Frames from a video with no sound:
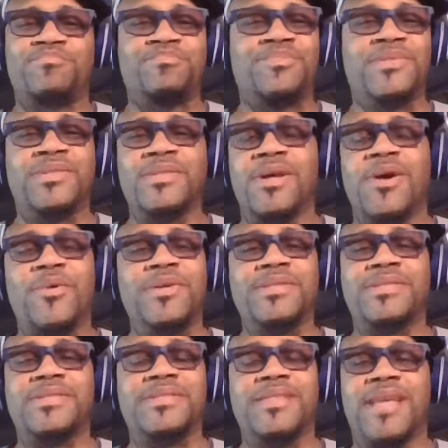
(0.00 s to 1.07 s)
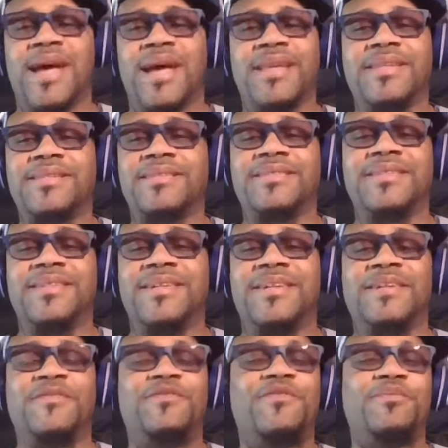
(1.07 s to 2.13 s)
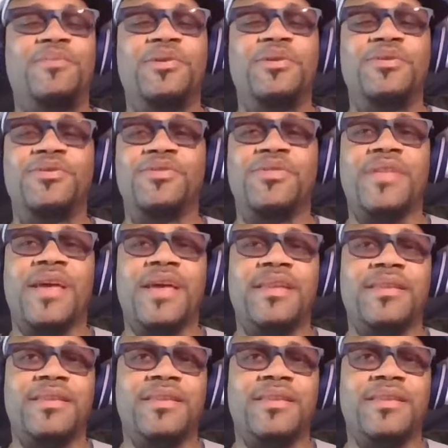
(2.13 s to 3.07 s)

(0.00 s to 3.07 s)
So it's not unfamiliar that